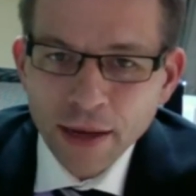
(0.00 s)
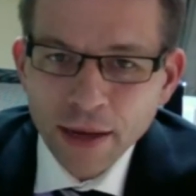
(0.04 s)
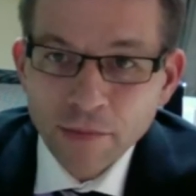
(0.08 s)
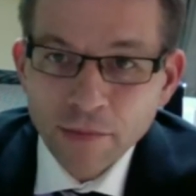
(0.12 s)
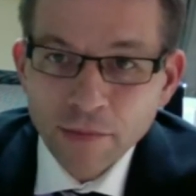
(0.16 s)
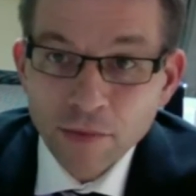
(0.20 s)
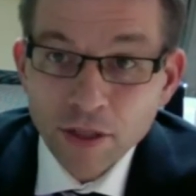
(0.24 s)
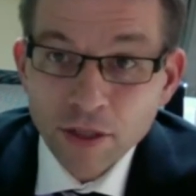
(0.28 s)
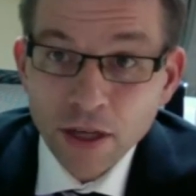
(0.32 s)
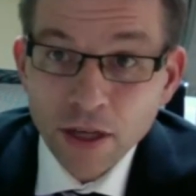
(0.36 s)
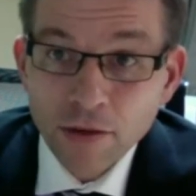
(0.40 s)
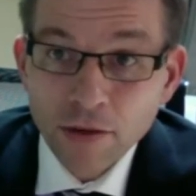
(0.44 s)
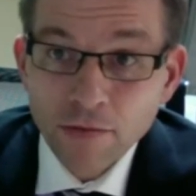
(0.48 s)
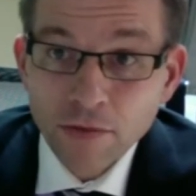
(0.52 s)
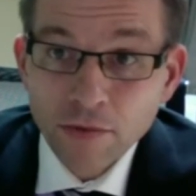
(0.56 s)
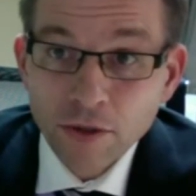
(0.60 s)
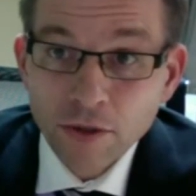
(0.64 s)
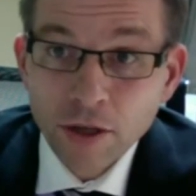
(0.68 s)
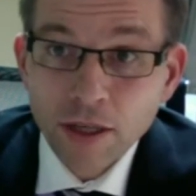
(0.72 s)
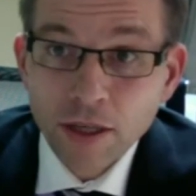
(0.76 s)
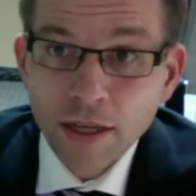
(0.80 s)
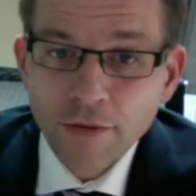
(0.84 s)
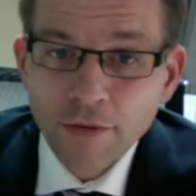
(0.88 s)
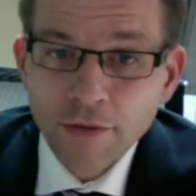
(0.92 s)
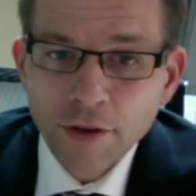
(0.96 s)
So
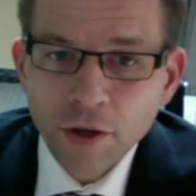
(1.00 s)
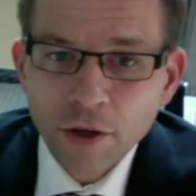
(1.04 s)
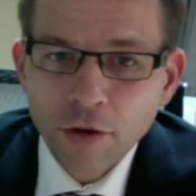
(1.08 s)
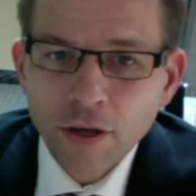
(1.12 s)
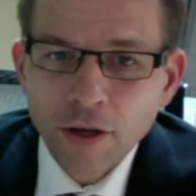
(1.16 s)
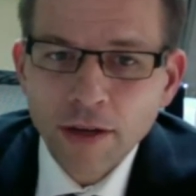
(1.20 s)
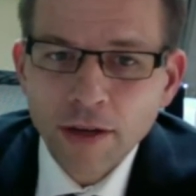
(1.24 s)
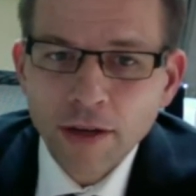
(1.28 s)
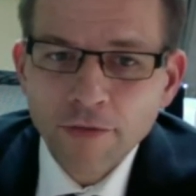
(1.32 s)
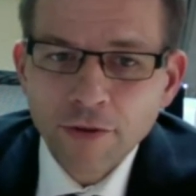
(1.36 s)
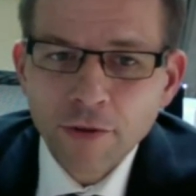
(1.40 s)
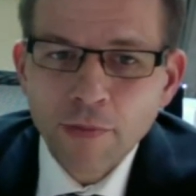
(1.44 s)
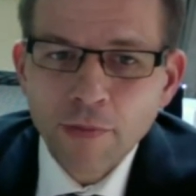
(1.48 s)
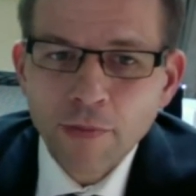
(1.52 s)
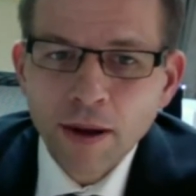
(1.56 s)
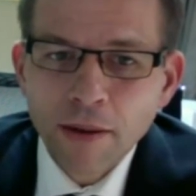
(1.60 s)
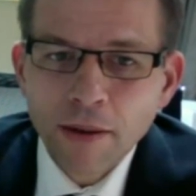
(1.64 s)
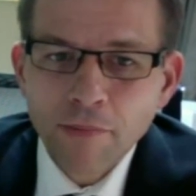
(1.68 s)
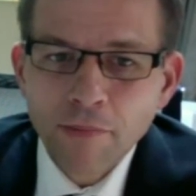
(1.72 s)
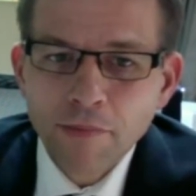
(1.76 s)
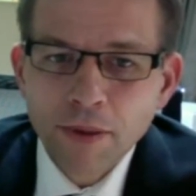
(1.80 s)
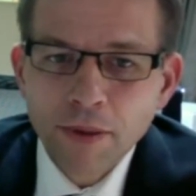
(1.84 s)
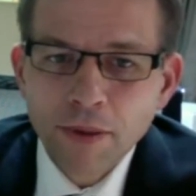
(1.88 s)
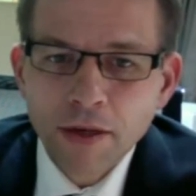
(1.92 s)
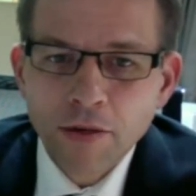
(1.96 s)
certainly if you're looking for a
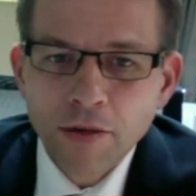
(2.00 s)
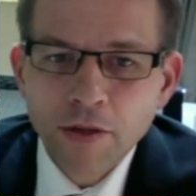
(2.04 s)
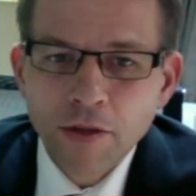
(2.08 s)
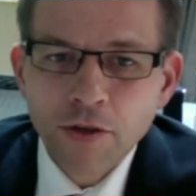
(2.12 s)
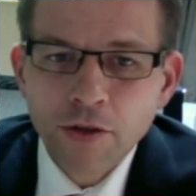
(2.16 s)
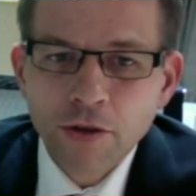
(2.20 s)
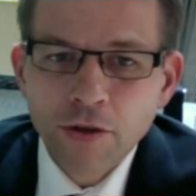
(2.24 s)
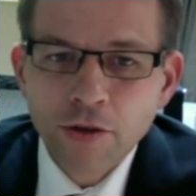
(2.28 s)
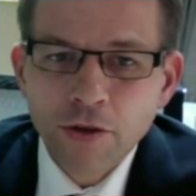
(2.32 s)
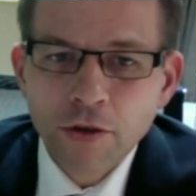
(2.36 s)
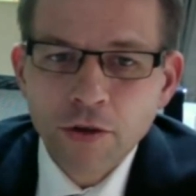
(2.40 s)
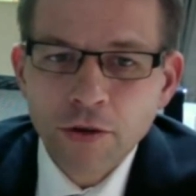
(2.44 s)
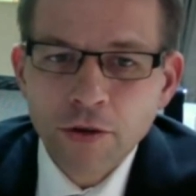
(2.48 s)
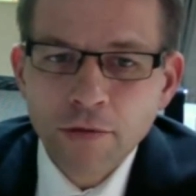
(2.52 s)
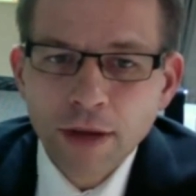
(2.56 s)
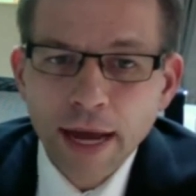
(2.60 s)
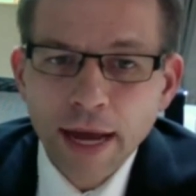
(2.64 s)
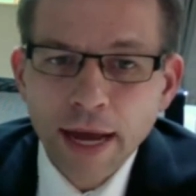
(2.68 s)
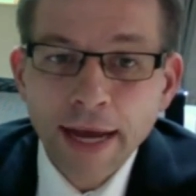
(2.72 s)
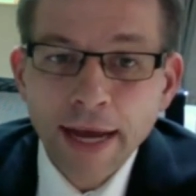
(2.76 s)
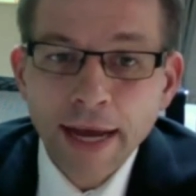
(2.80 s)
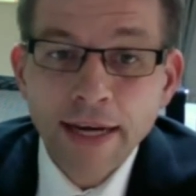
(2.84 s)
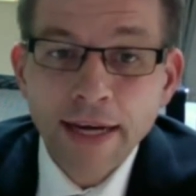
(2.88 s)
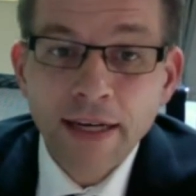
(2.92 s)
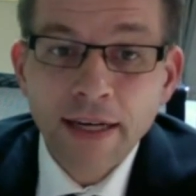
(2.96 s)
pump because you've
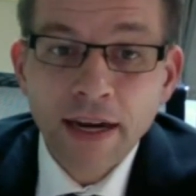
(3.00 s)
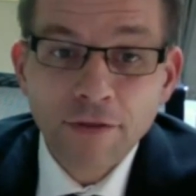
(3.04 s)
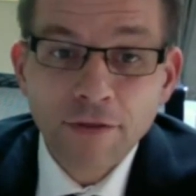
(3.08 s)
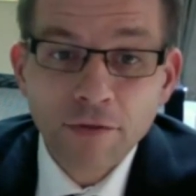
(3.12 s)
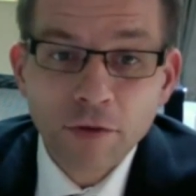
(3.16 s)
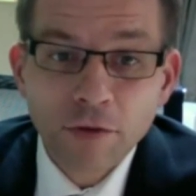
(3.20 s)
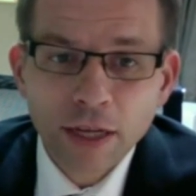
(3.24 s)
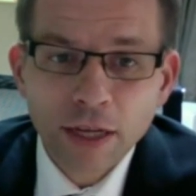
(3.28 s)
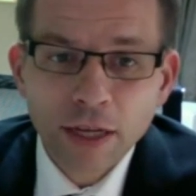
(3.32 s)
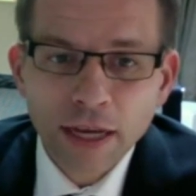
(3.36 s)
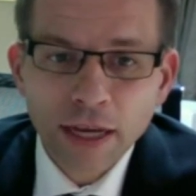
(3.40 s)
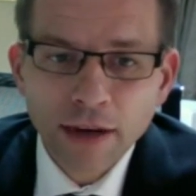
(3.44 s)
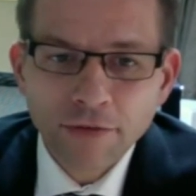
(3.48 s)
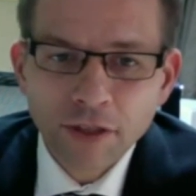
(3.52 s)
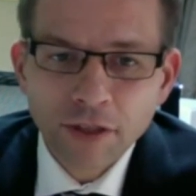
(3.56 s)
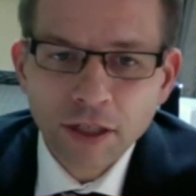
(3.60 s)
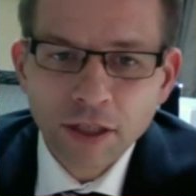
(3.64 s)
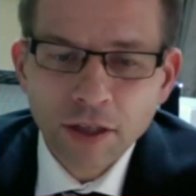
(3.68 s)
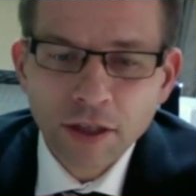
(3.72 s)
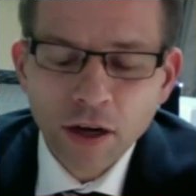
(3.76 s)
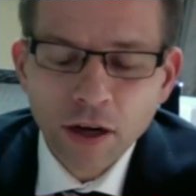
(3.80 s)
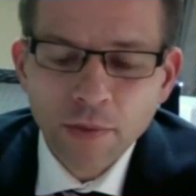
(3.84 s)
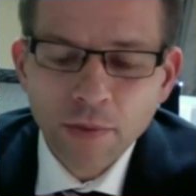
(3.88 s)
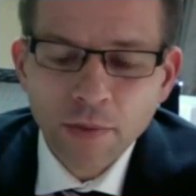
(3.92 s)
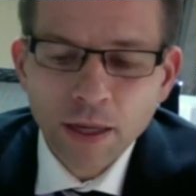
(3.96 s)
had enough of looking after your
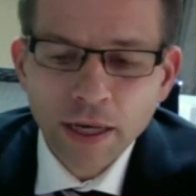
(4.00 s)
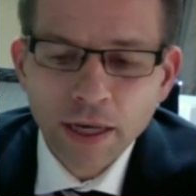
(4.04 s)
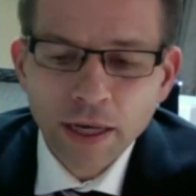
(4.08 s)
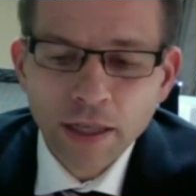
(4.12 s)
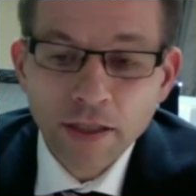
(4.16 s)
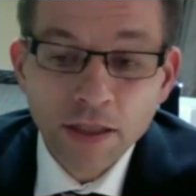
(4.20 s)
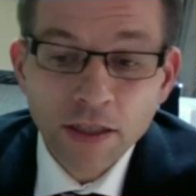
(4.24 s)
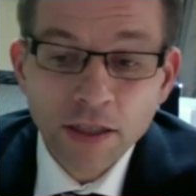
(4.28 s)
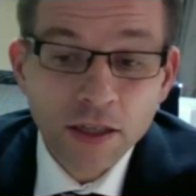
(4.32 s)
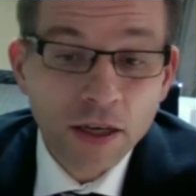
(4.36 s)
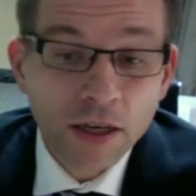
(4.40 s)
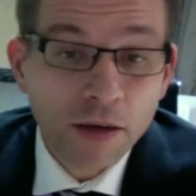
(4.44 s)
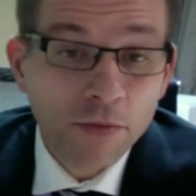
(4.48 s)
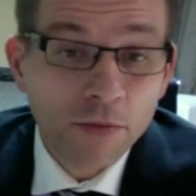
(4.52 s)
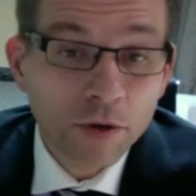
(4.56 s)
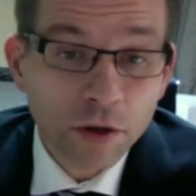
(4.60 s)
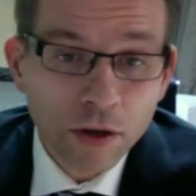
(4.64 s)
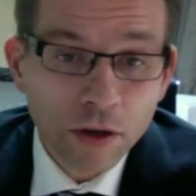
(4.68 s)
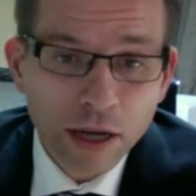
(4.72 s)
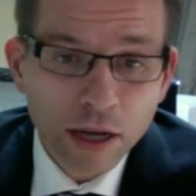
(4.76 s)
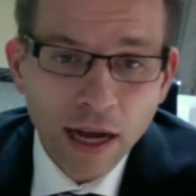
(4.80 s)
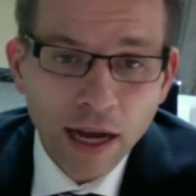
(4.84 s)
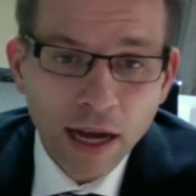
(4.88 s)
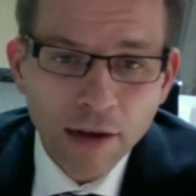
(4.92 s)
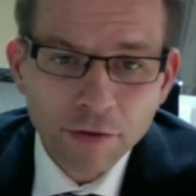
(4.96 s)
diabetes and you don't want to
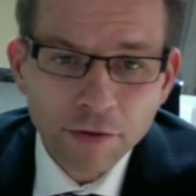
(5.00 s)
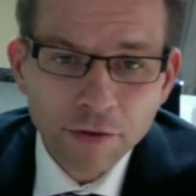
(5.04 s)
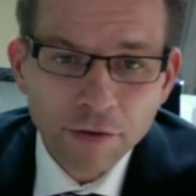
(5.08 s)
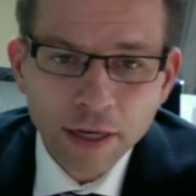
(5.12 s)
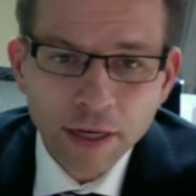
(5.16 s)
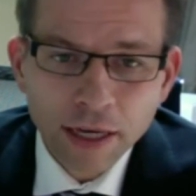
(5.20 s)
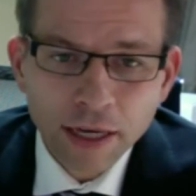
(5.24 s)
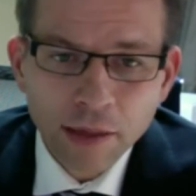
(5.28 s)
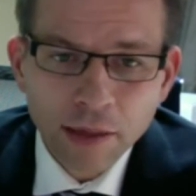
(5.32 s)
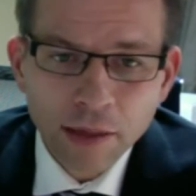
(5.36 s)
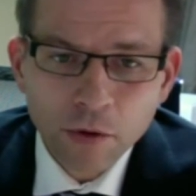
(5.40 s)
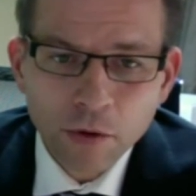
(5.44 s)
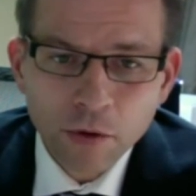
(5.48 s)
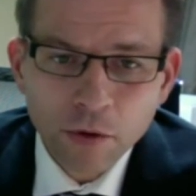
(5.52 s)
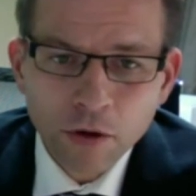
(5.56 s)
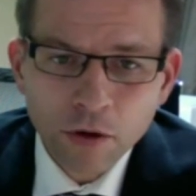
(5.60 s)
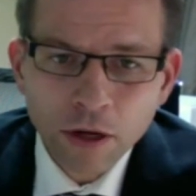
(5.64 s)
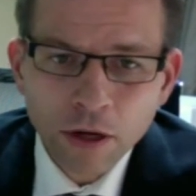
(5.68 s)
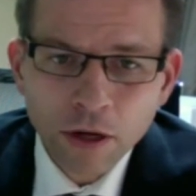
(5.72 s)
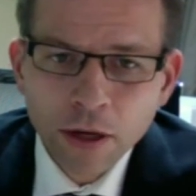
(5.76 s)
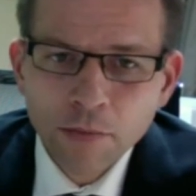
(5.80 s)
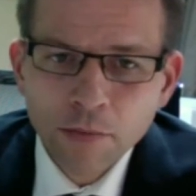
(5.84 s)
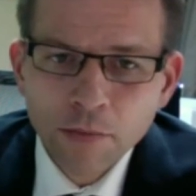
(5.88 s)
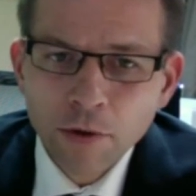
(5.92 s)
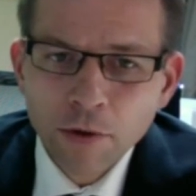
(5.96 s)
look after it anymore,
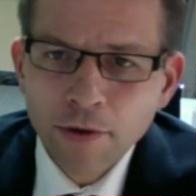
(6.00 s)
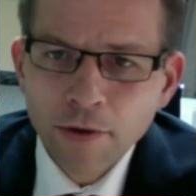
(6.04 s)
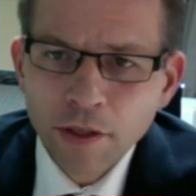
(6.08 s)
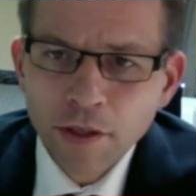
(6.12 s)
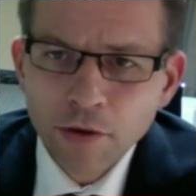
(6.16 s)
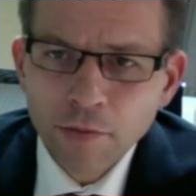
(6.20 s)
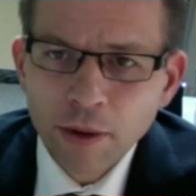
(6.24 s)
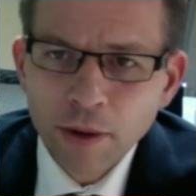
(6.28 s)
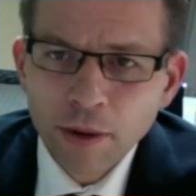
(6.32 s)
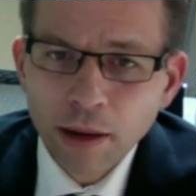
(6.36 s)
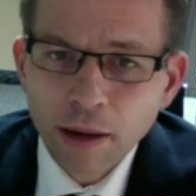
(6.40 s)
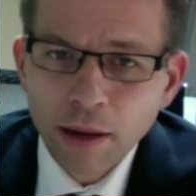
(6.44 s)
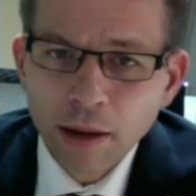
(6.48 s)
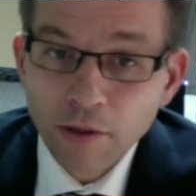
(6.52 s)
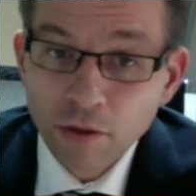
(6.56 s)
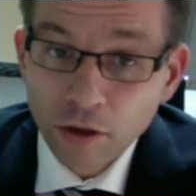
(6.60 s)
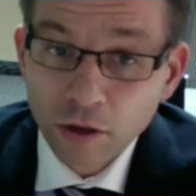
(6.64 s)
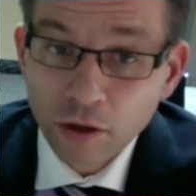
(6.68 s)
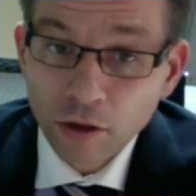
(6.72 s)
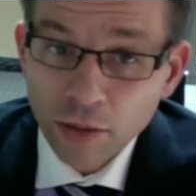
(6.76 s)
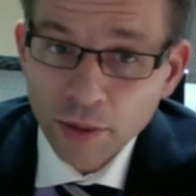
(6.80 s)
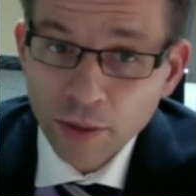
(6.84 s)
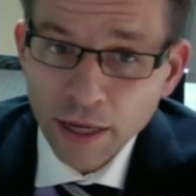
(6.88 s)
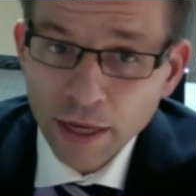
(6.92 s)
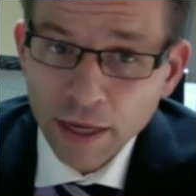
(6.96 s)
moving to a pump's not
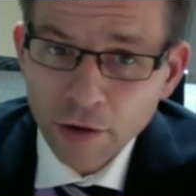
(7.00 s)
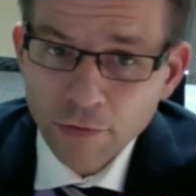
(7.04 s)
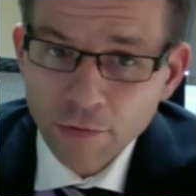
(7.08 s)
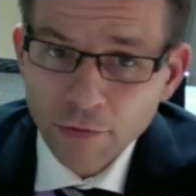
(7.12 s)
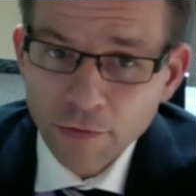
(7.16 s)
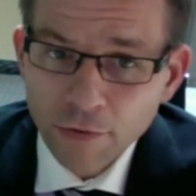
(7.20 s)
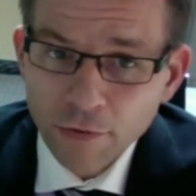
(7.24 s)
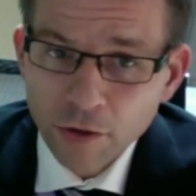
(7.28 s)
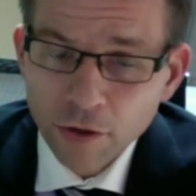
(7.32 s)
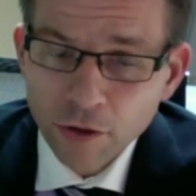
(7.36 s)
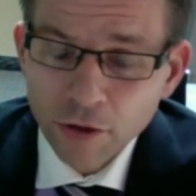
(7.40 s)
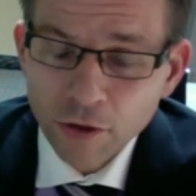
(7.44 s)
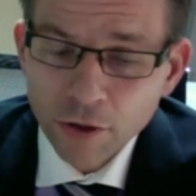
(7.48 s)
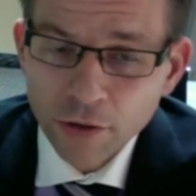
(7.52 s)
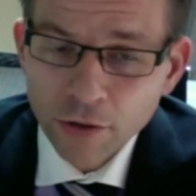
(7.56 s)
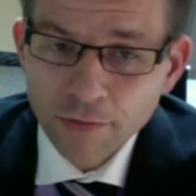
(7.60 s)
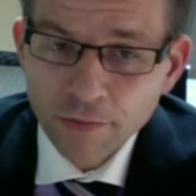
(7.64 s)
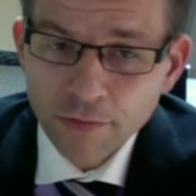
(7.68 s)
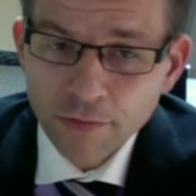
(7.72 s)
going to be helpful to you.